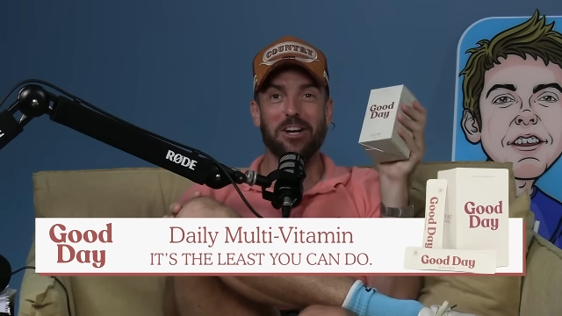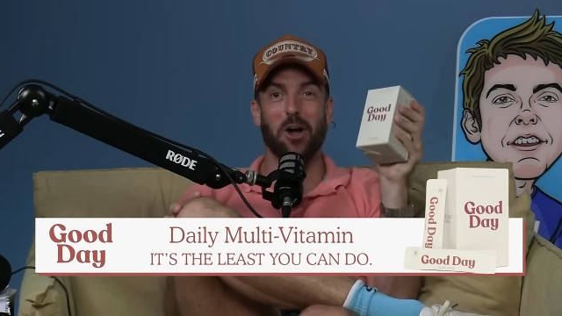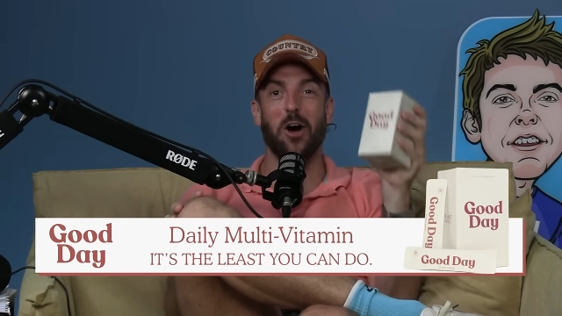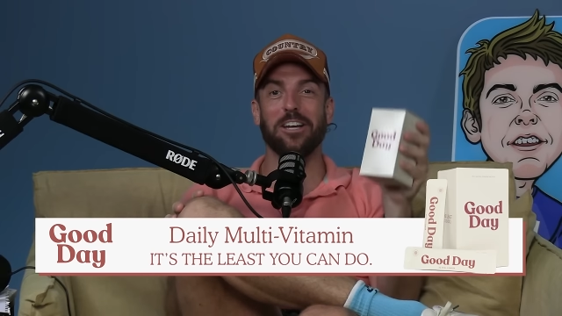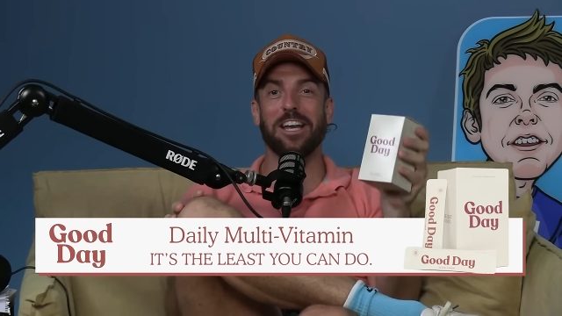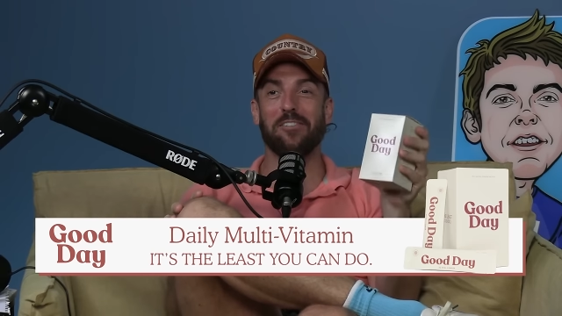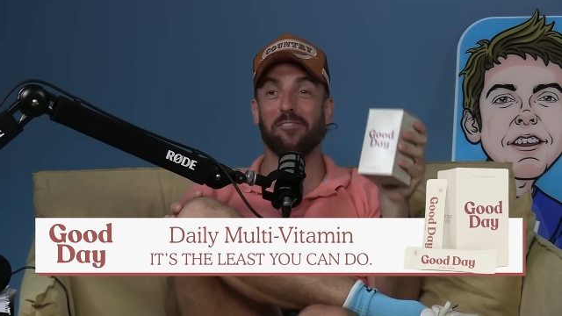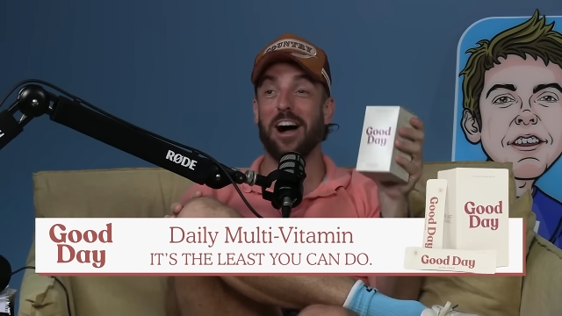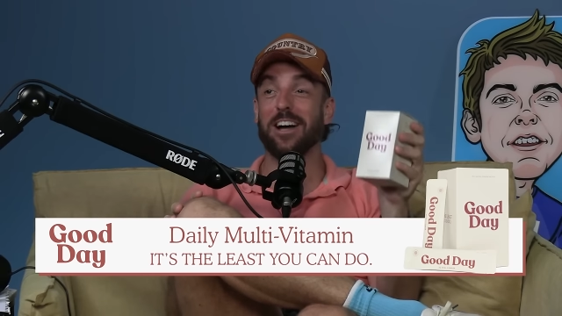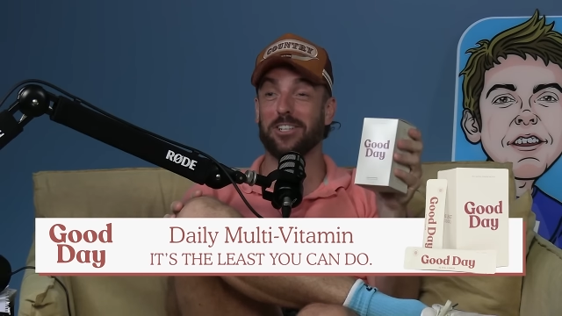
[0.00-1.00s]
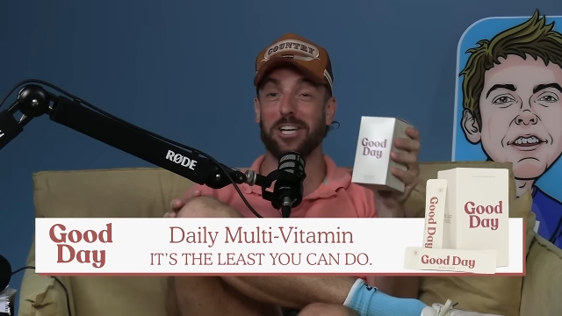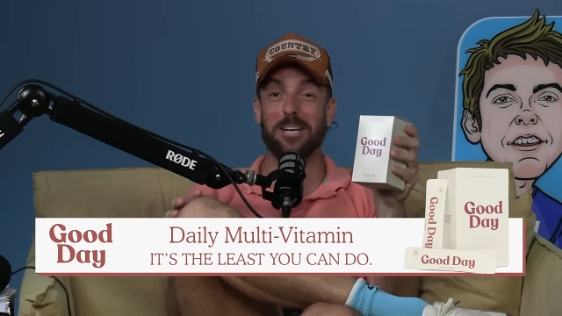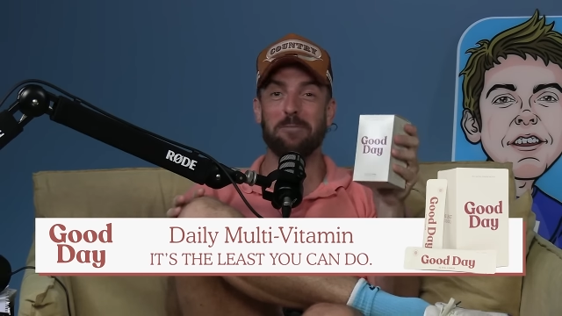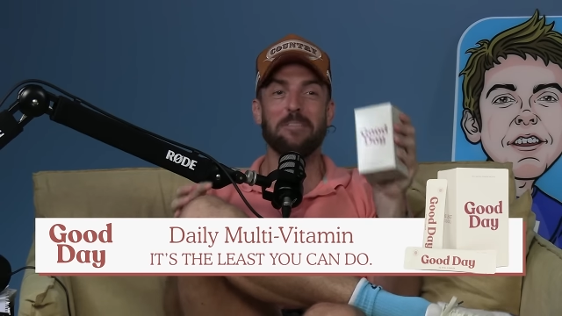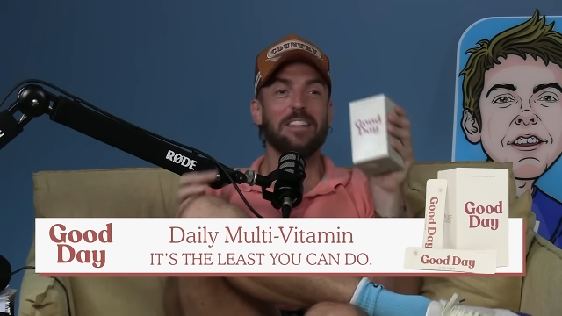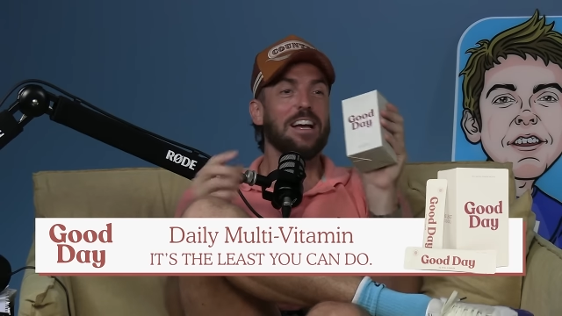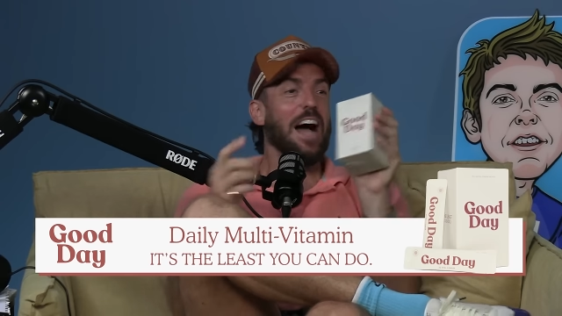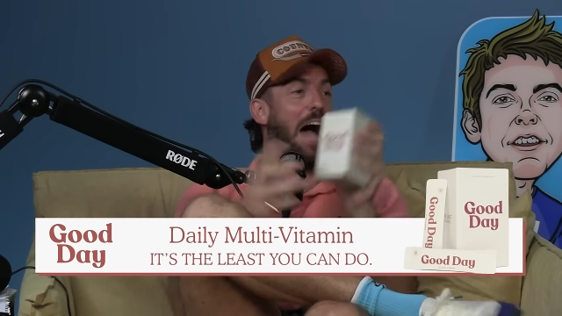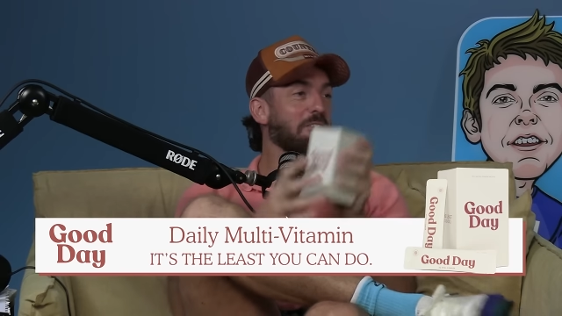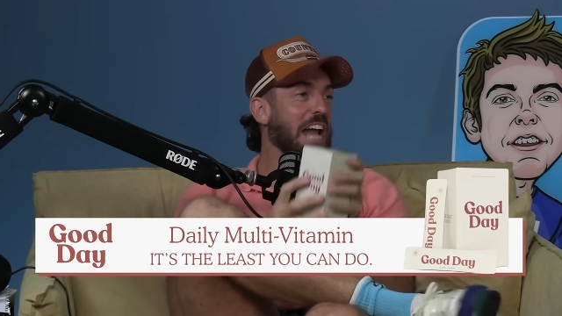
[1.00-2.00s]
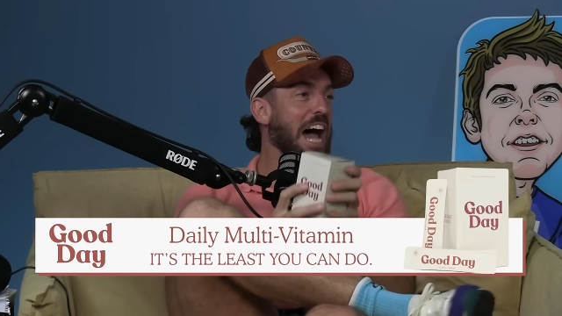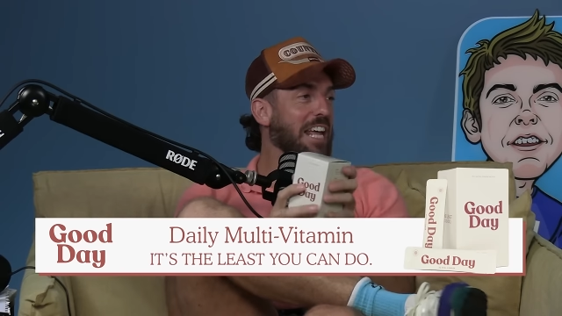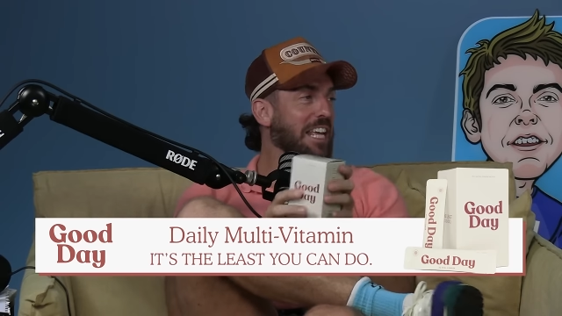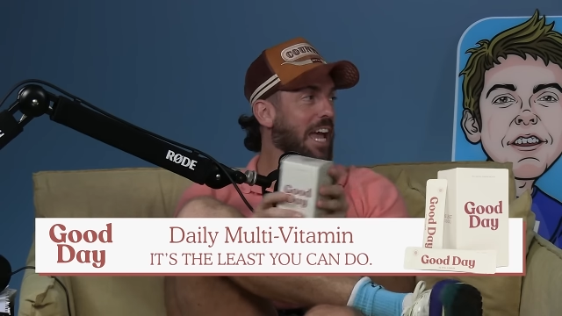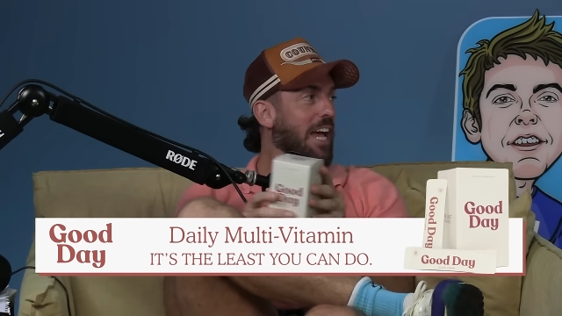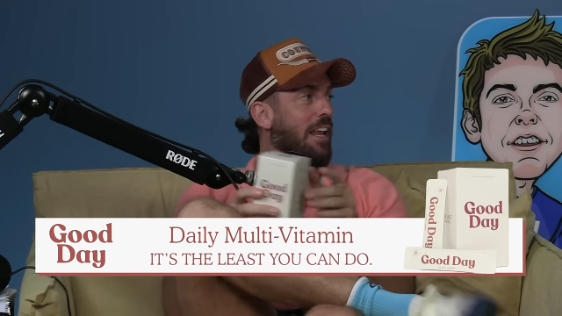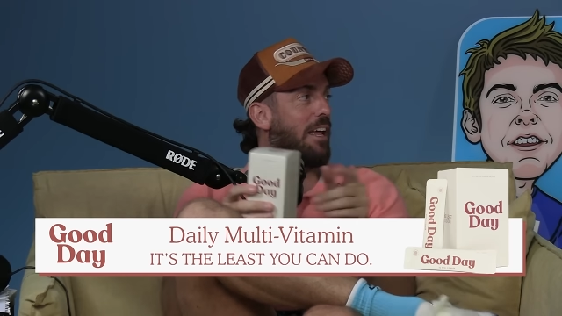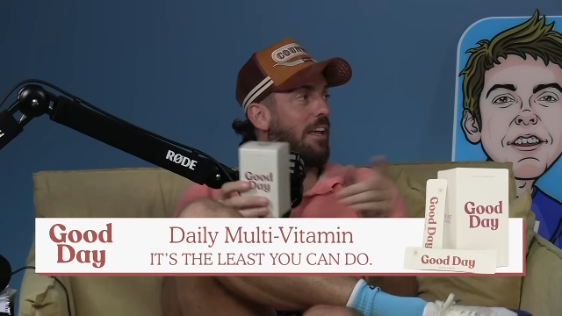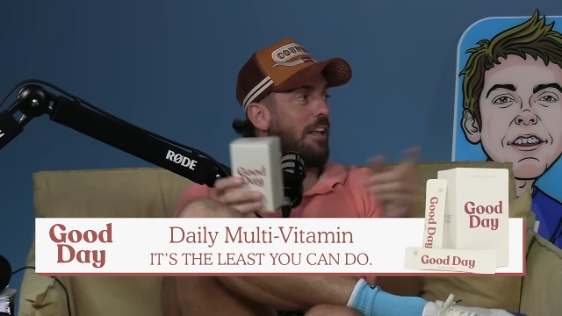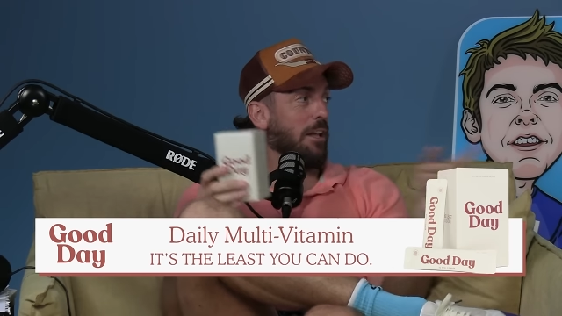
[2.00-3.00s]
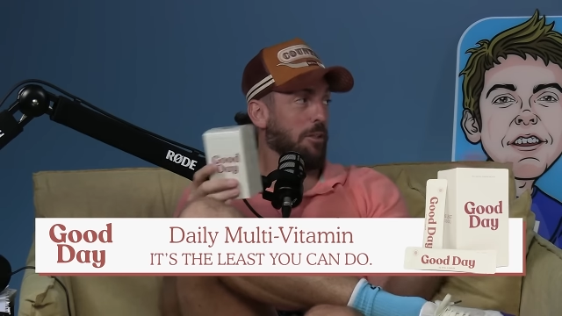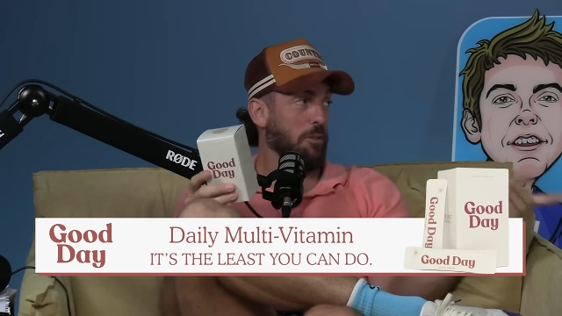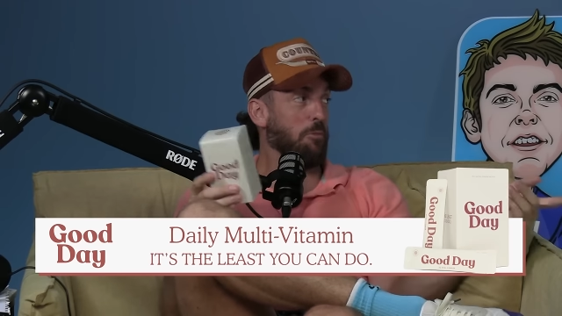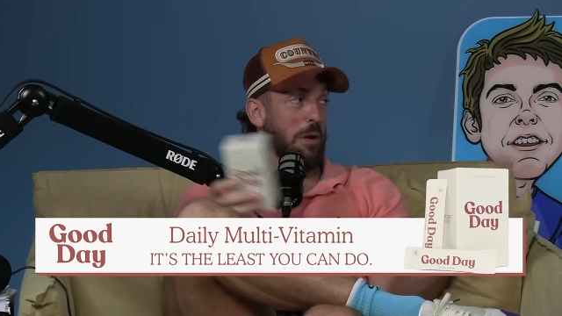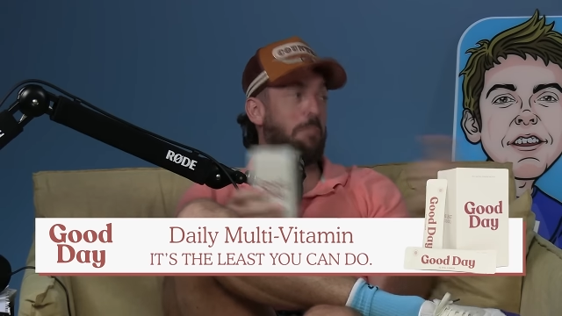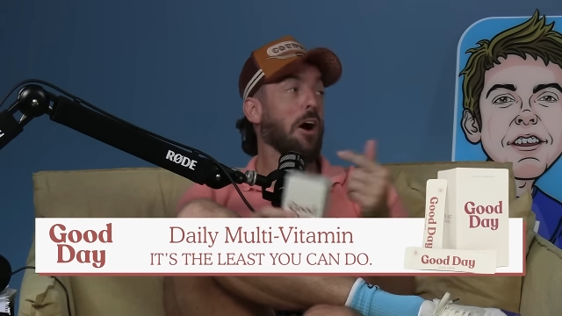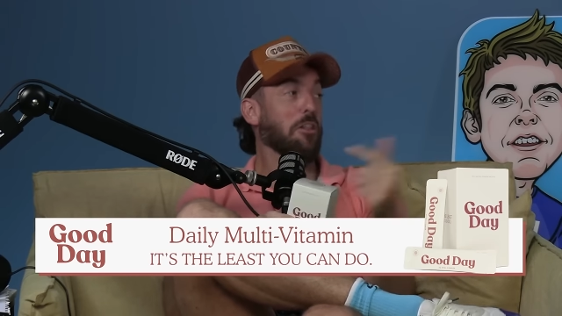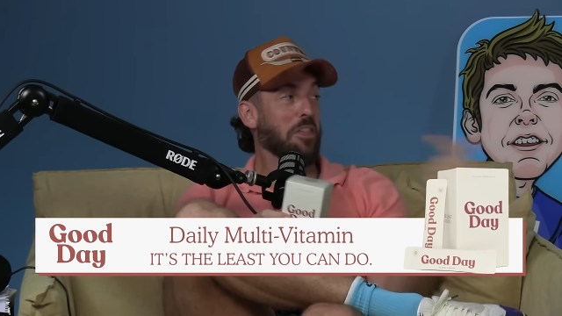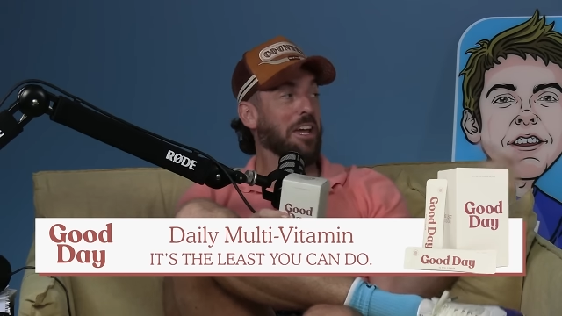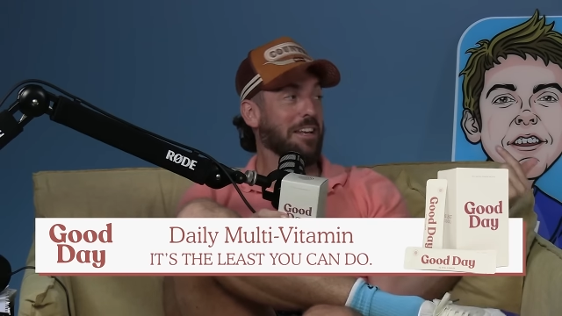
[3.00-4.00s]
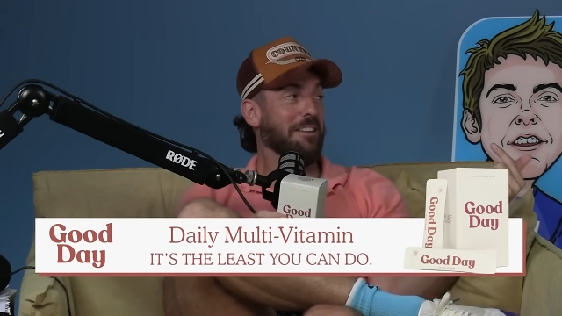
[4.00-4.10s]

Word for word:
Speaker 1: Cognitive function, haven't had it yet we both need we